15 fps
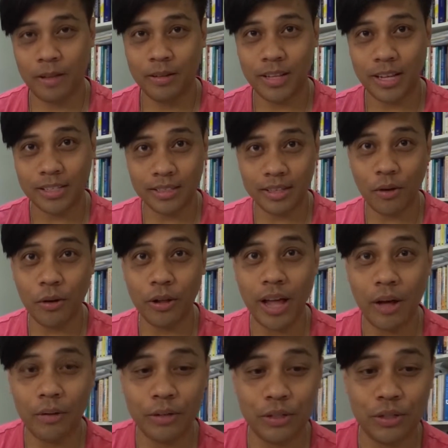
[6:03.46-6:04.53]
That's the oil
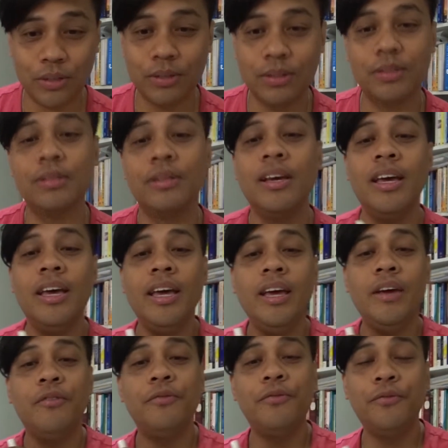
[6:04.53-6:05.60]
I would use.
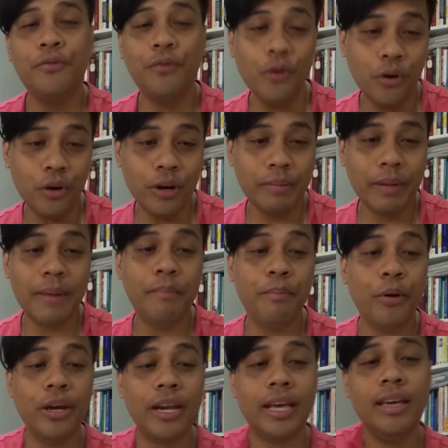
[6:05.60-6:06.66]
For my
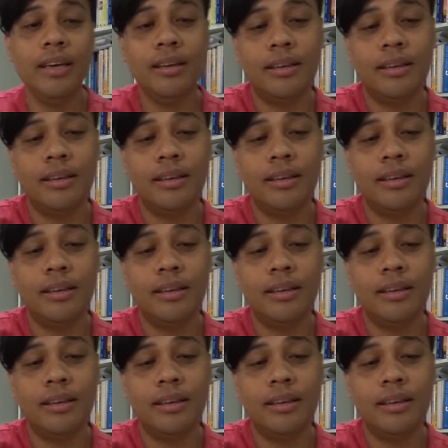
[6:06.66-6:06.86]
body,